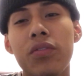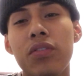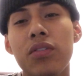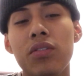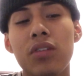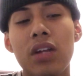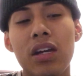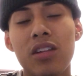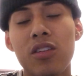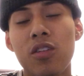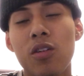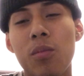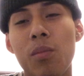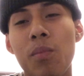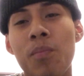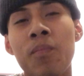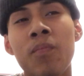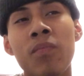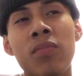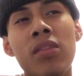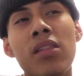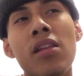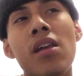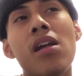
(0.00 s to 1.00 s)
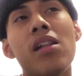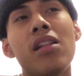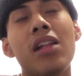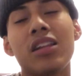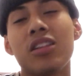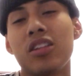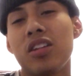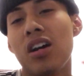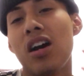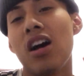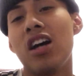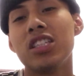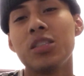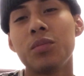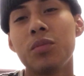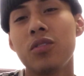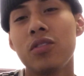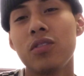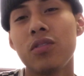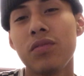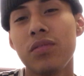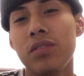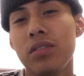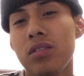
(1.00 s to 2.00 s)
like the
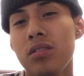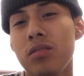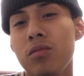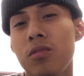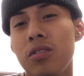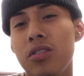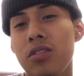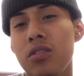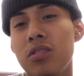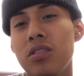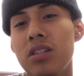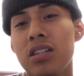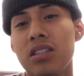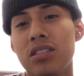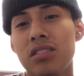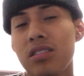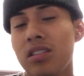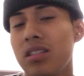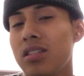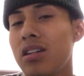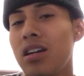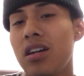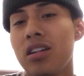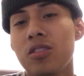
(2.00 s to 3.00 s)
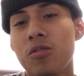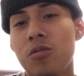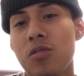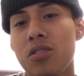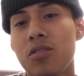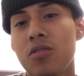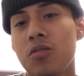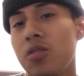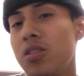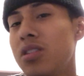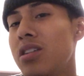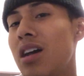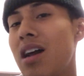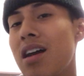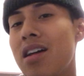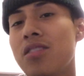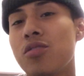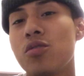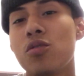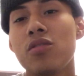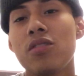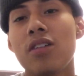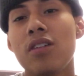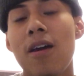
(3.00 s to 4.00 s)
hospital field where you like take X-rays. So he got
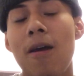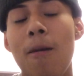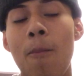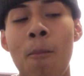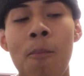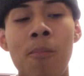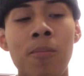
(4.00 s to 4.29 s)
into that,